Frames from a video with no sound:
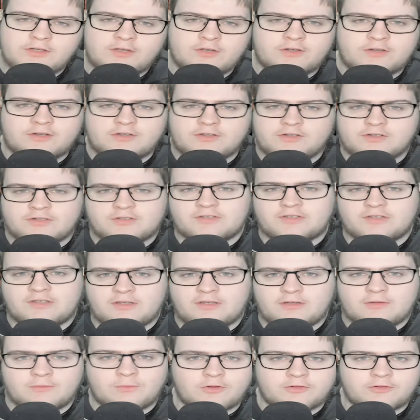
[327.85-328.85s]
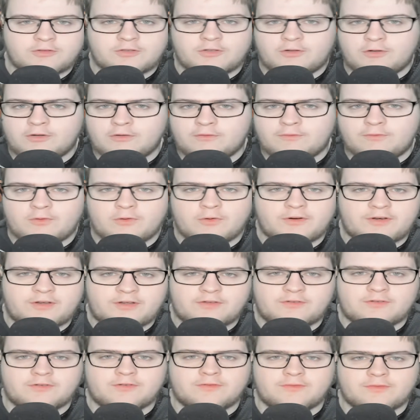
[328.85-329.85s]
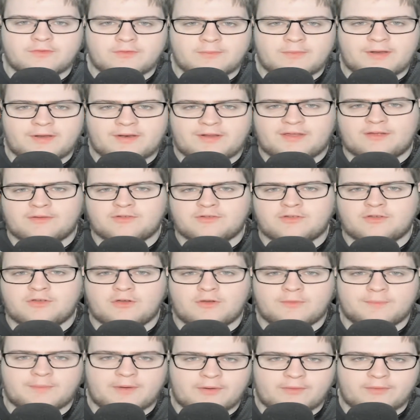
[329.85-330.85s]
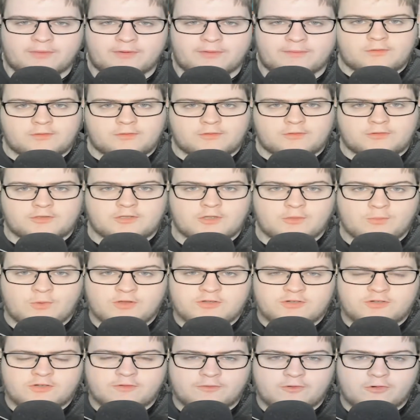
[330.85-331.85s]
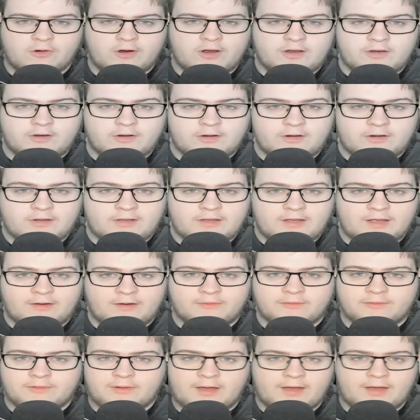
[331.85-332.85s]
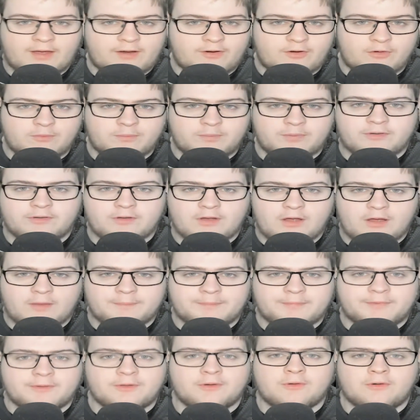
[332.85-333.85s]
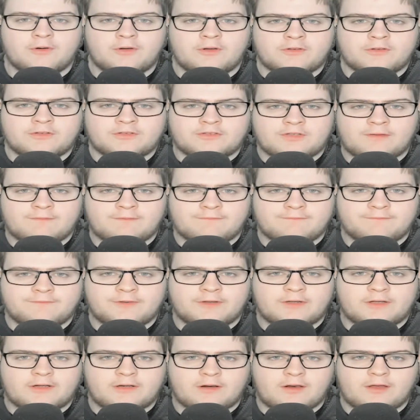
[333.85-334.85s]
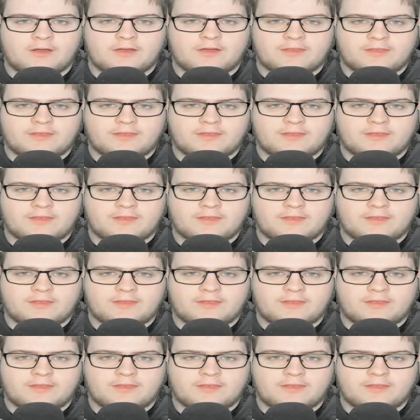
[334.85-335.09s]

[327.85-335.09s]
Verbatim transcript: you can just see what to look for in each of them and how to go about it. So once you've created an account and opened up, it'll look something like